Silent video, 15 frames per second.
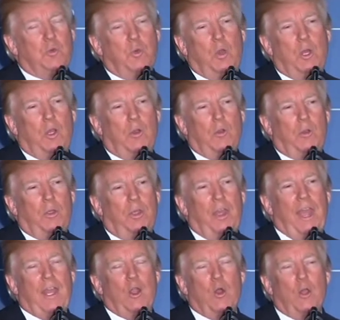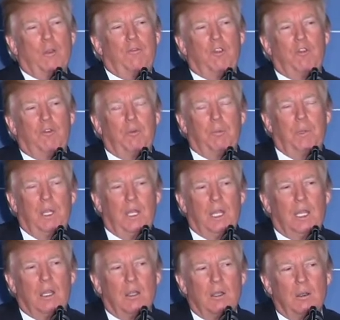want to thank all of you for being
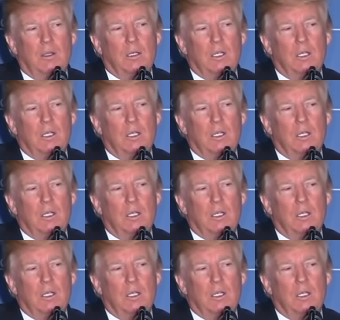here.